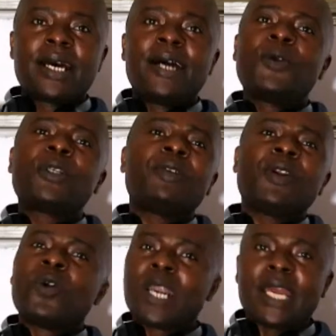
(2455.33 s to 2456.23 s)
not even
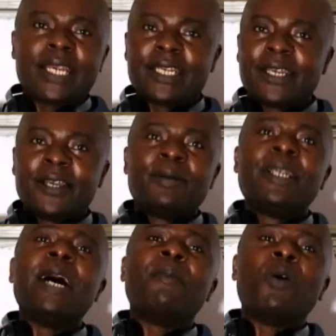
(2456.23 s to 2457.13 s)
online,
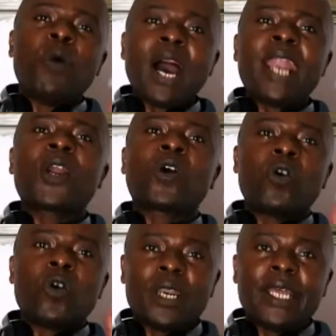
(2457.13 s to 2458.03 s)
#1
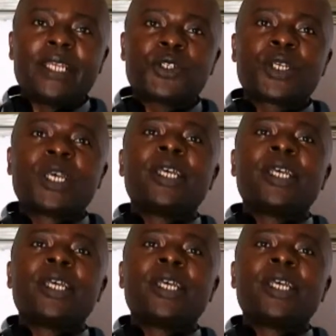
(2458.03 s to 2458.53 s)
college